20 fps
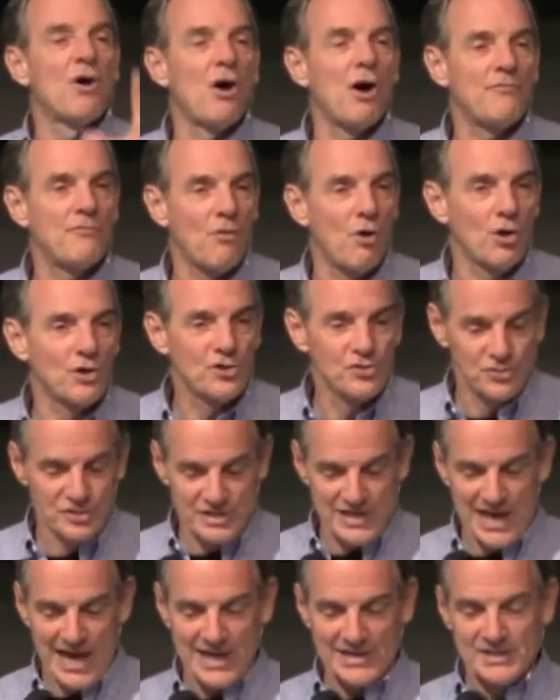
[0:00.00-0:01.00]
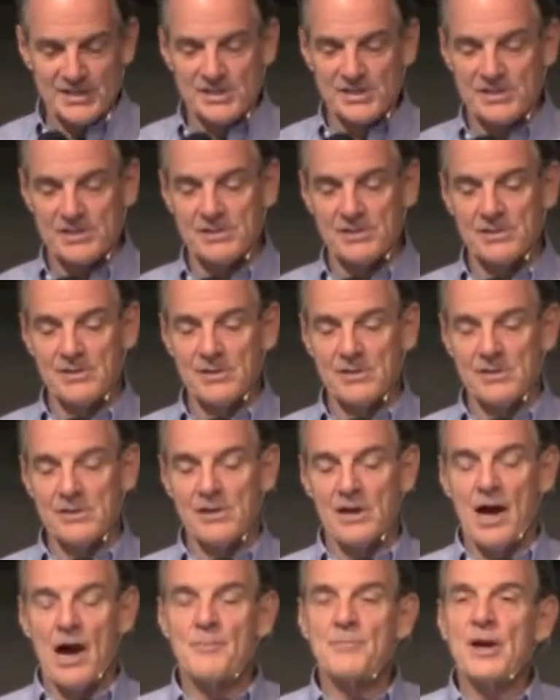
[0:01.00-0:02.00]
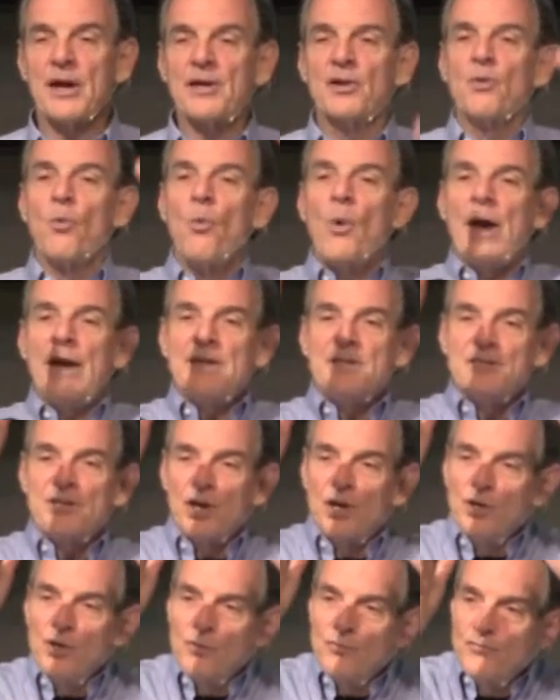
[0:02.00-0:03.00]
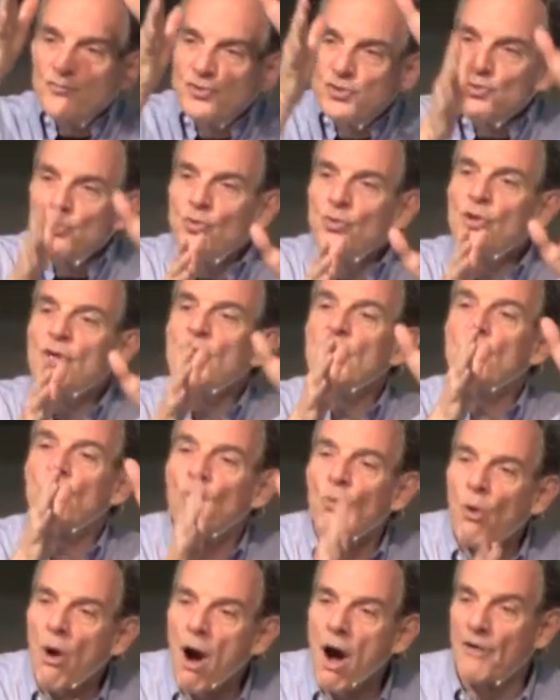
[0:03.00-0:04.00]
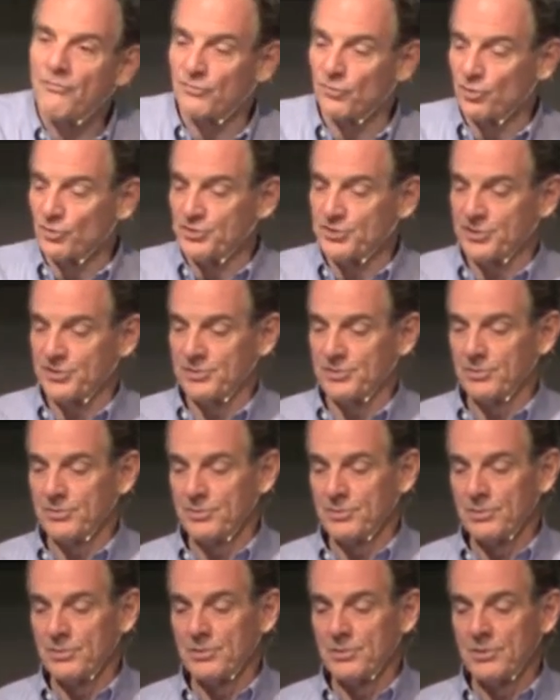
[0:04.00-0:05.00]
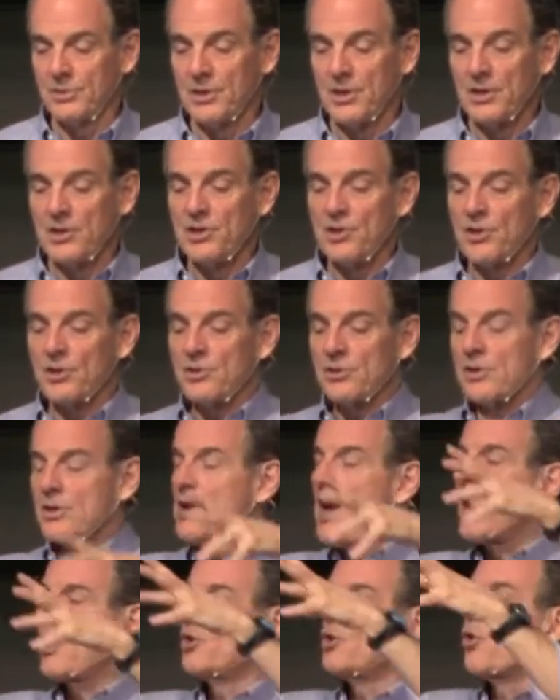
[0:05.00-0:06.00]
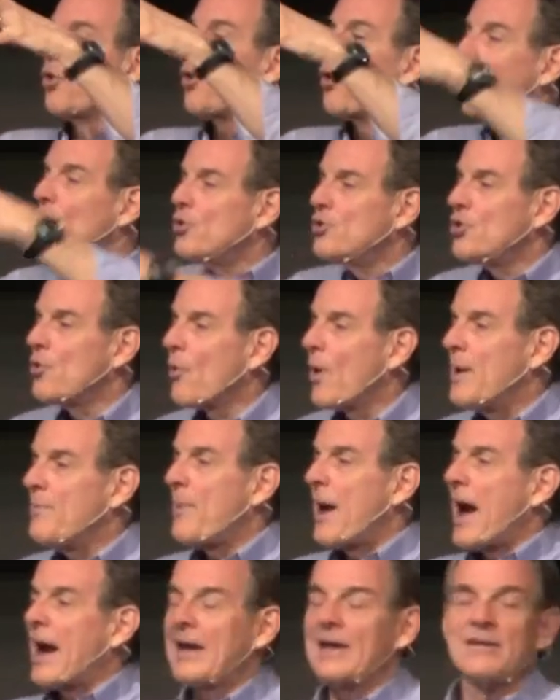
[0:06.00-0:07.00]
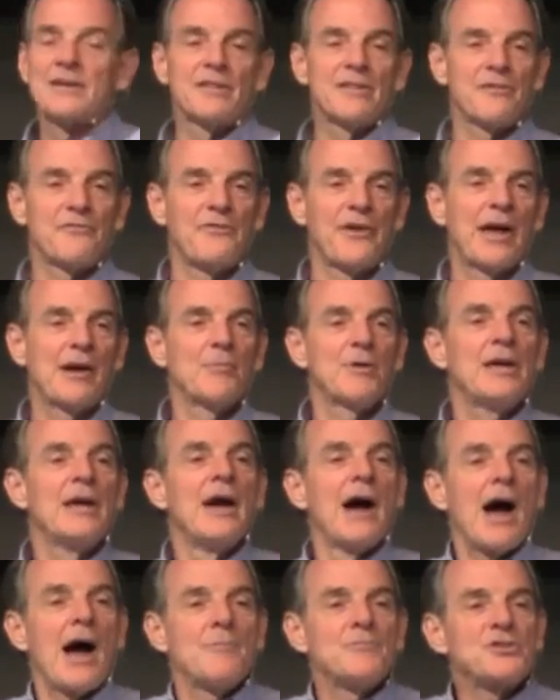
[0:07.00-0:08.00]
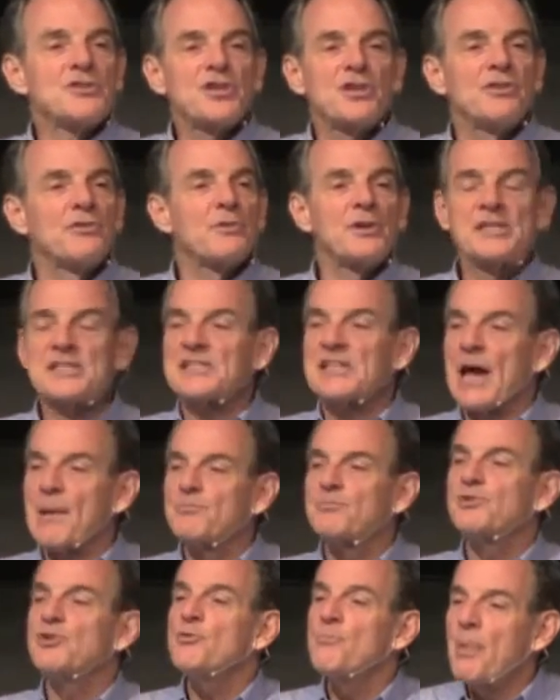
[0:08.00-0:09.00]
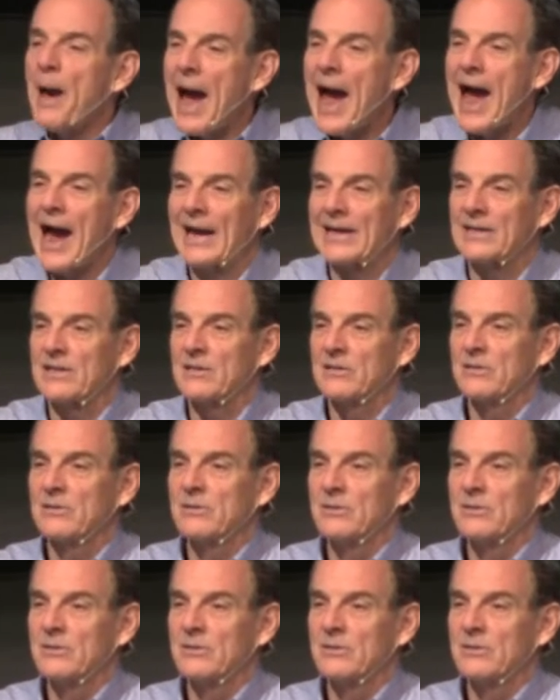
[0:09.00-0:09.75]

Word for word: off all your debts. I'm not going to wait until you've duly groveled. You're not going to earn your way back into the family. I'm just going to accept you back.